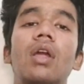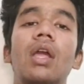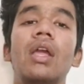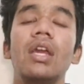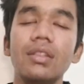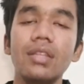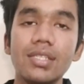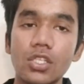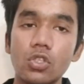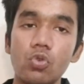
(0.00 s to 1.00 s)
In this
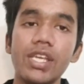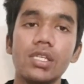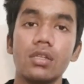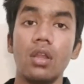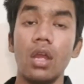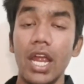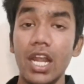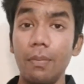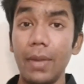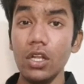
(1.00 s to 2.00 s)
situation, it
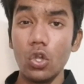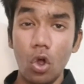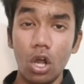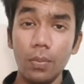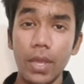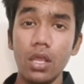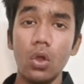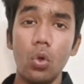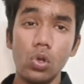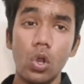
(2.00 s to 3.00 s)
might not make a whole
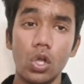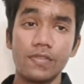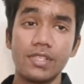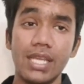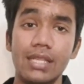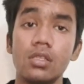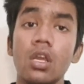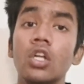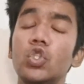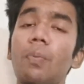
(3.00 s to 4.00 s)
lot of sense
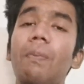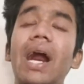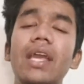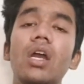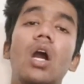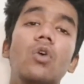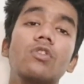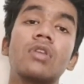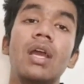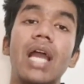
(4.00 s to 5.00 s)
to buy a house
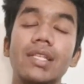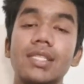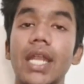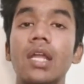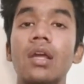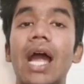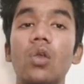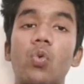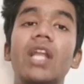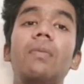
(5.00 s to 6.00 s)
and settle at
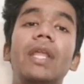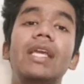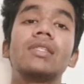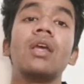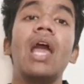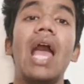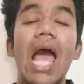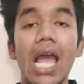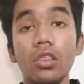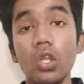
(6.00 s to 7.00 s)
one place at
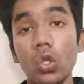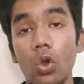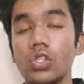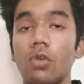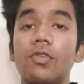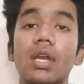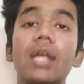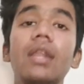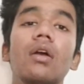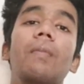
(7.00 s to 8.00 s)
the cost of your
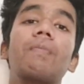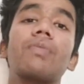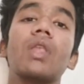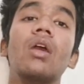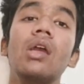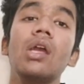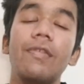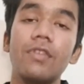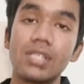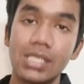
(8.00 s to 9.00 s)
career. If you're
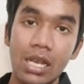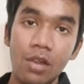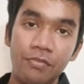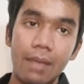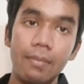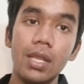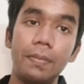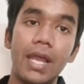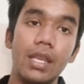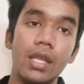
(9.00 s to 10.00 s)
still family
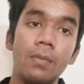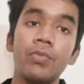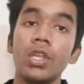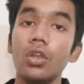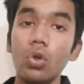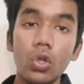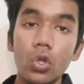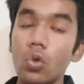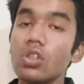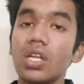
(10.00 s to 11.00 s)
planning, you don't know the
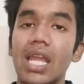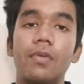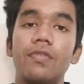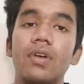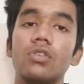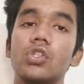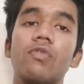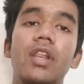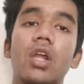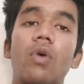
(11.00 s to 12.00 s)
type of house you will
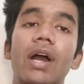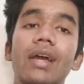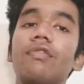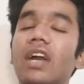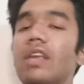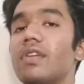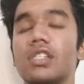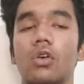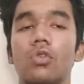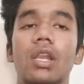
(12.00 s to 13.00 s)
require 5 years down
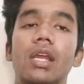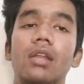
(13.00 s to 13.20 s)
the line.